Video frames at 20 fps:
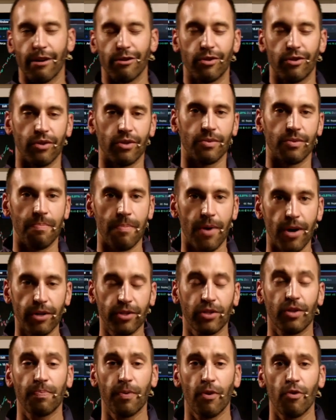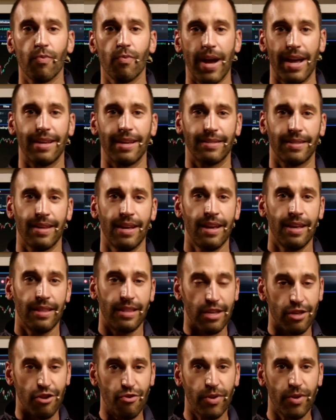So there's multiple ways that
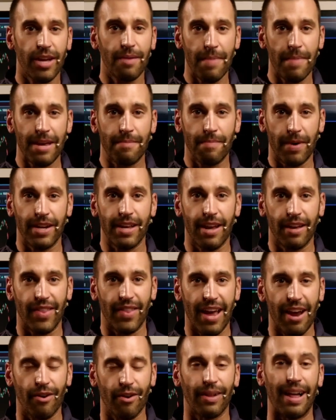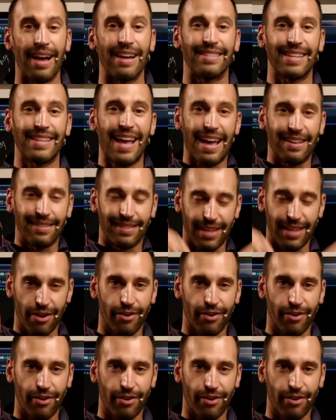you can make money on the airlines as they're